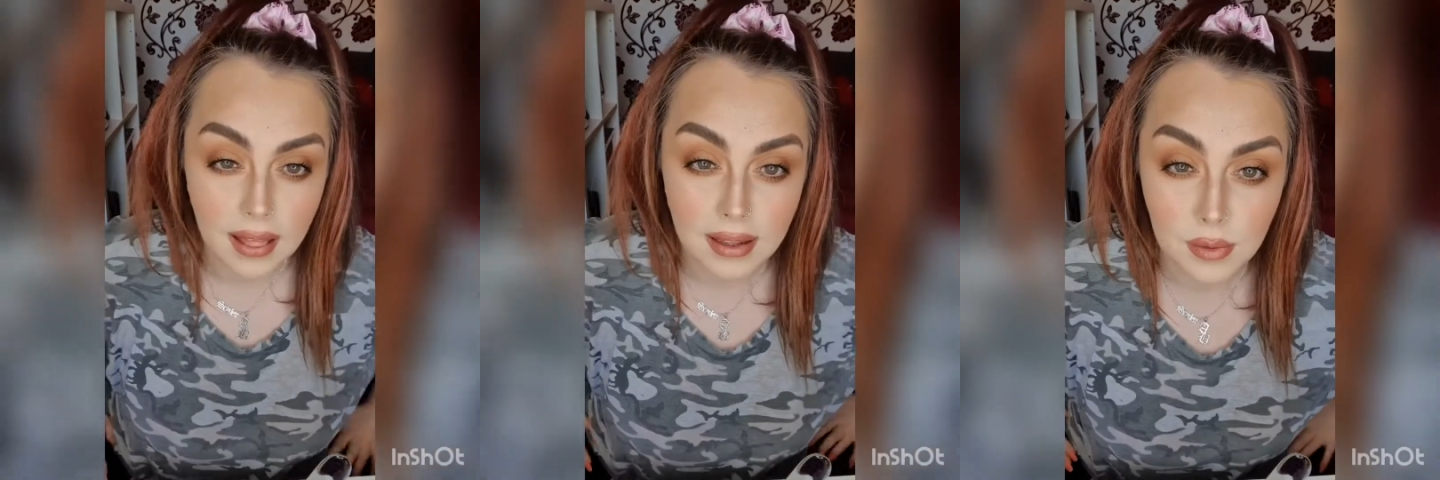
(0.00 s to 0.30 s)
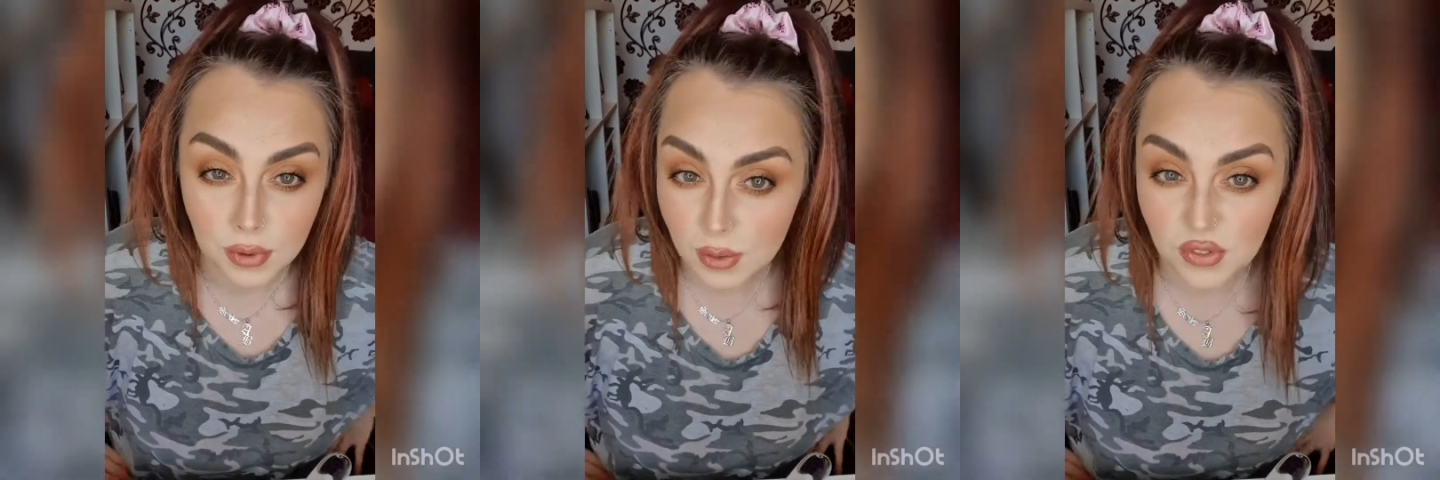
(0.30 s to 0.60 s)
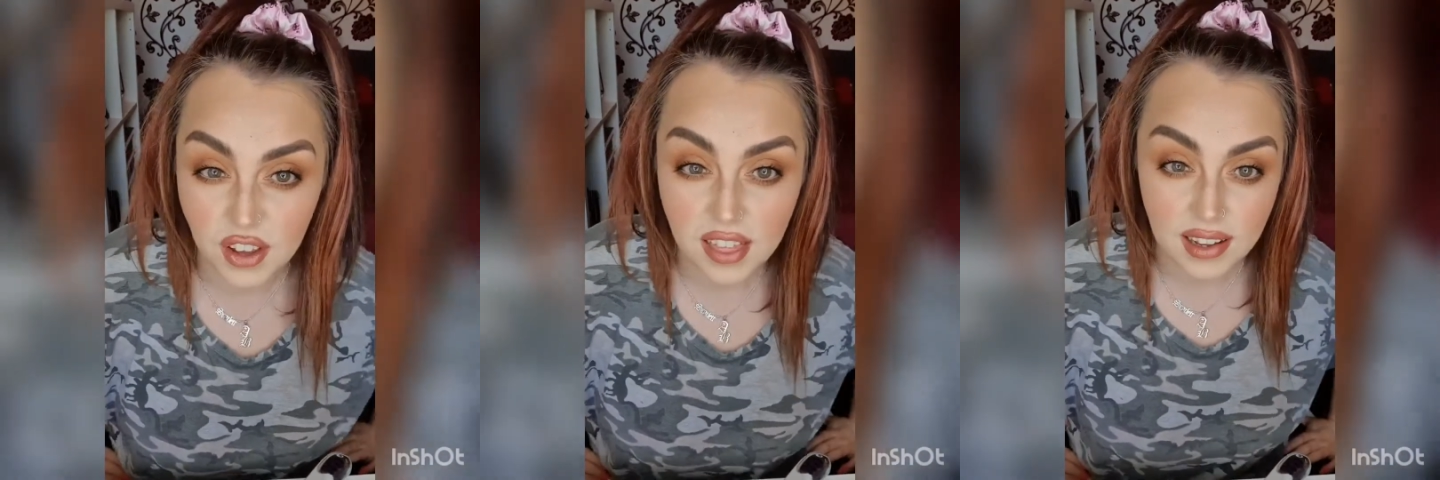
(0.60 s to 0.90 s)
And then, to be honest
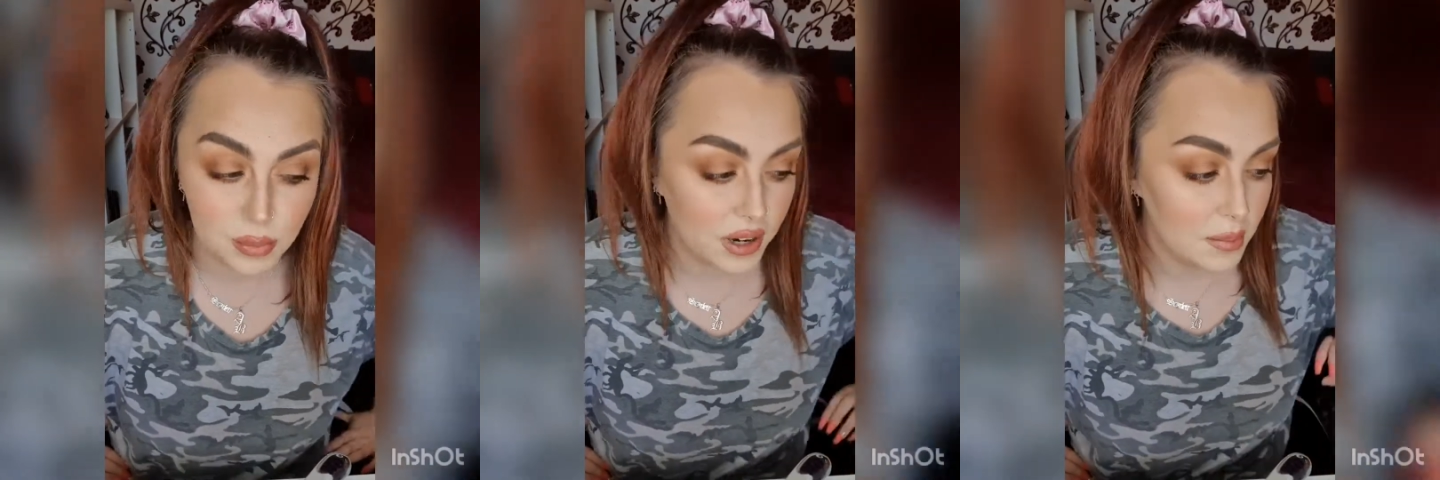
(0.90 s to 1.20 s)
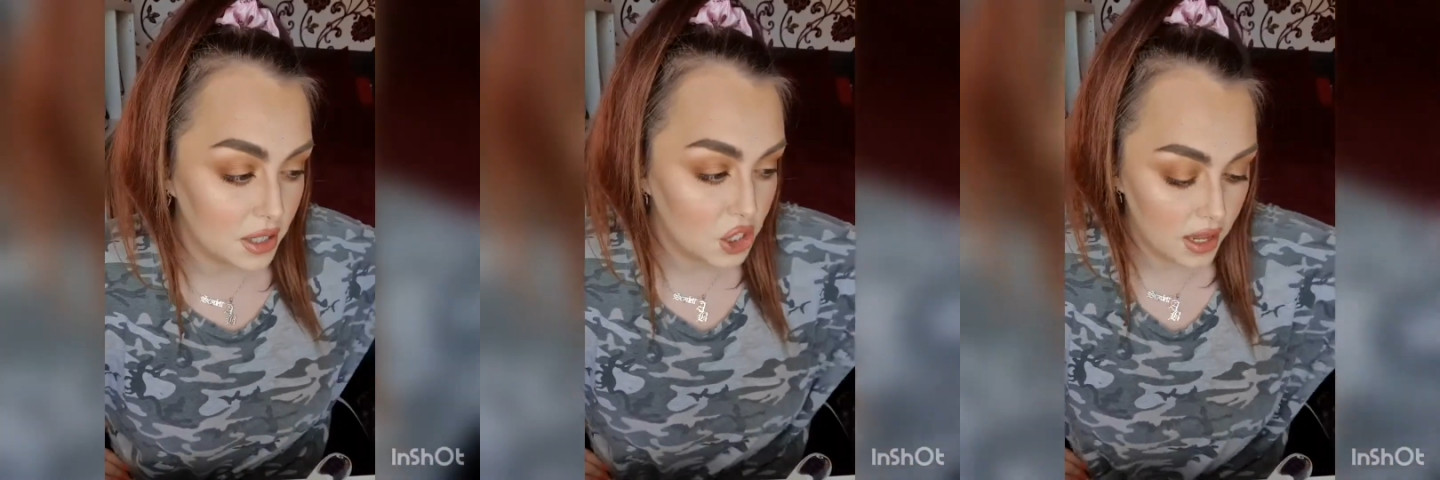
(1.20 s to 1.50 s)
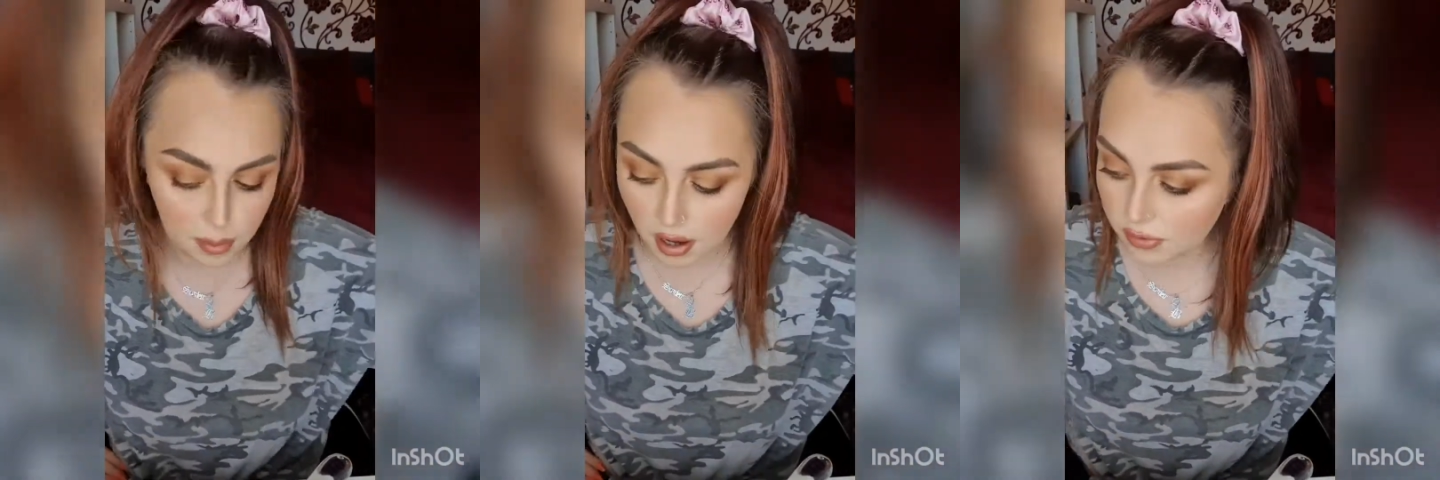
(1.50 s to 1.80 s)
with you, that's pretty much
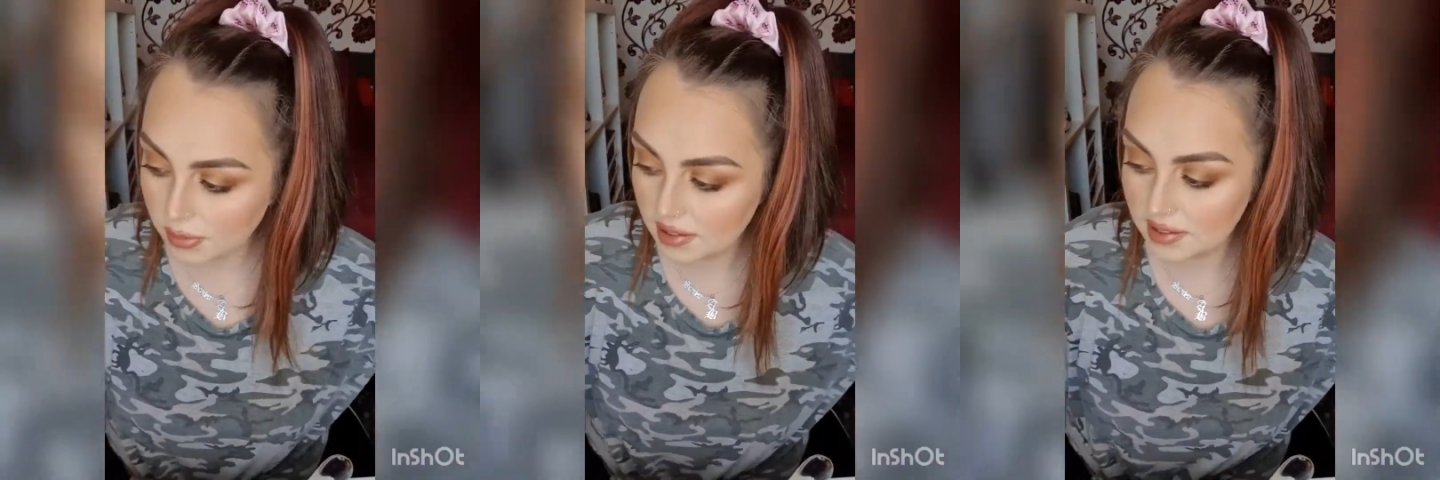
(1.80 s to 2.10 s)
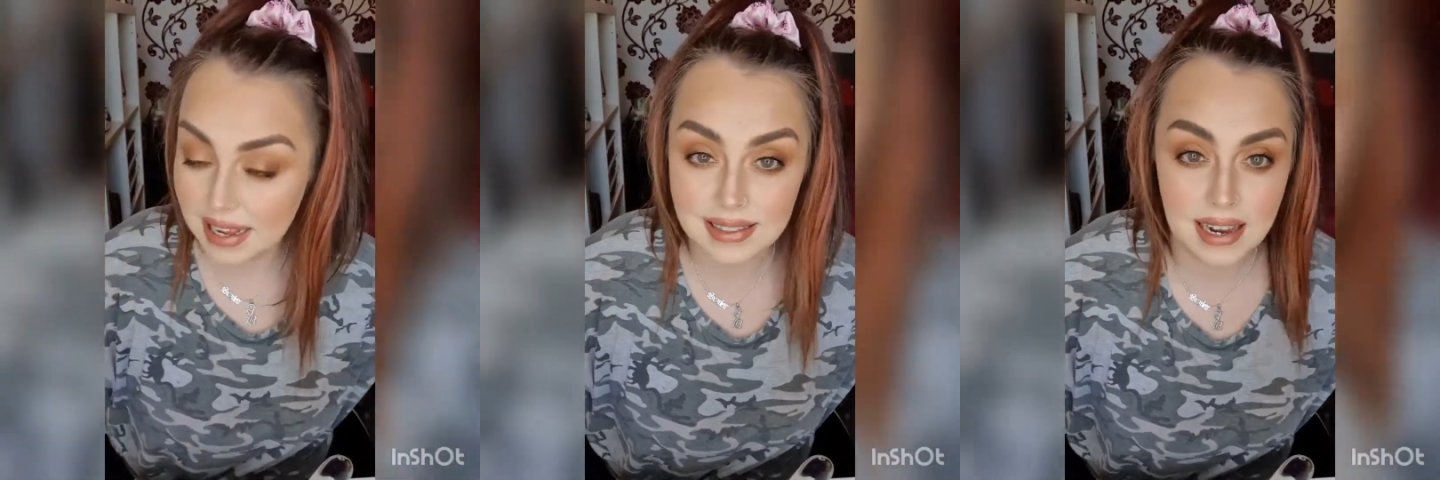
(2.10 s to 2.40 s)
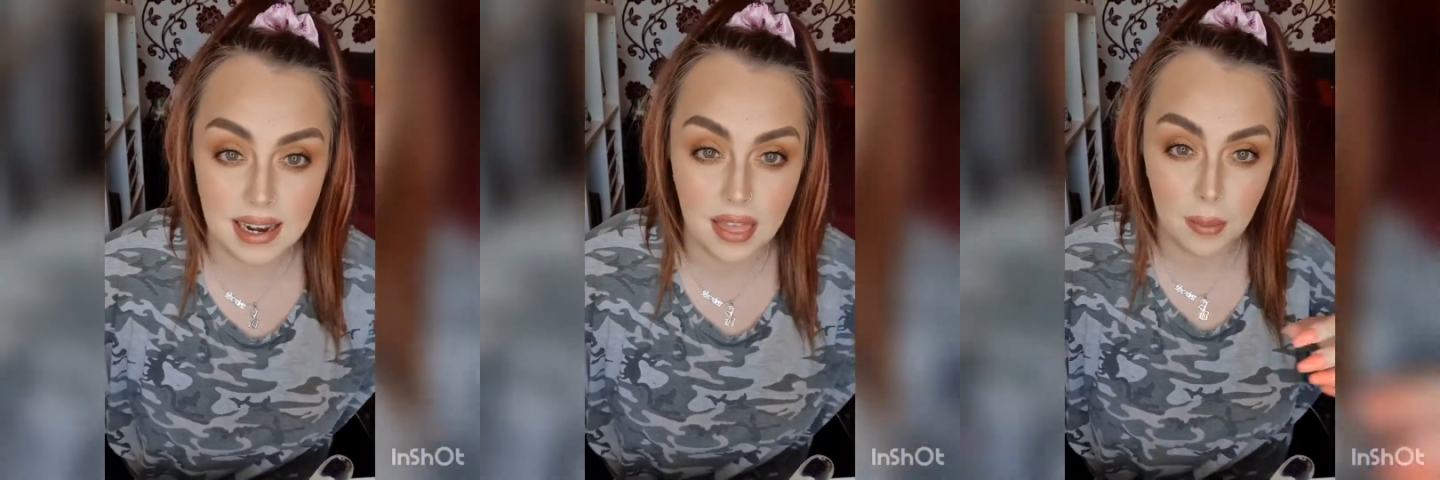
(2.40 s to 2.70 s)
it. Apart from
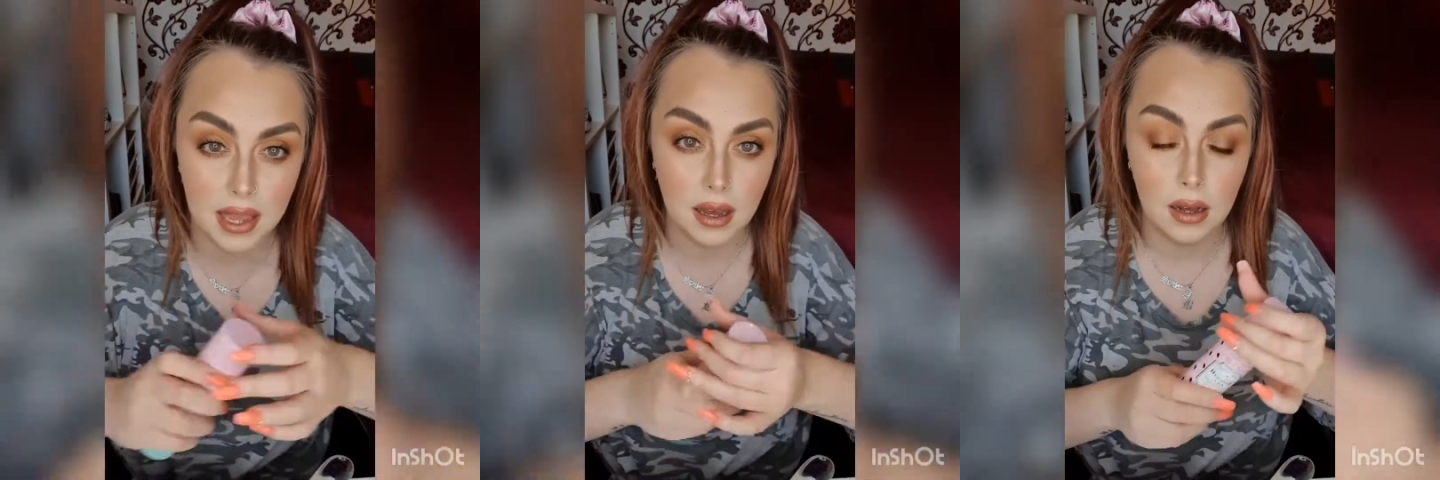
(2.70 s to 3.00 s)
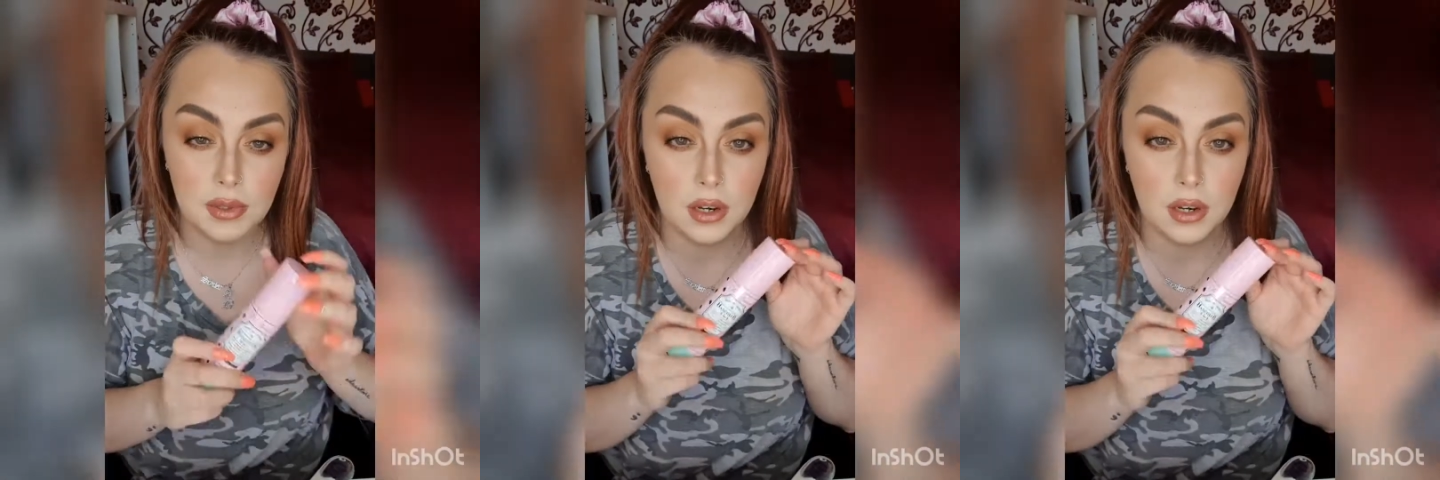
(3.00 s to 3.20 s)
setting the makeup,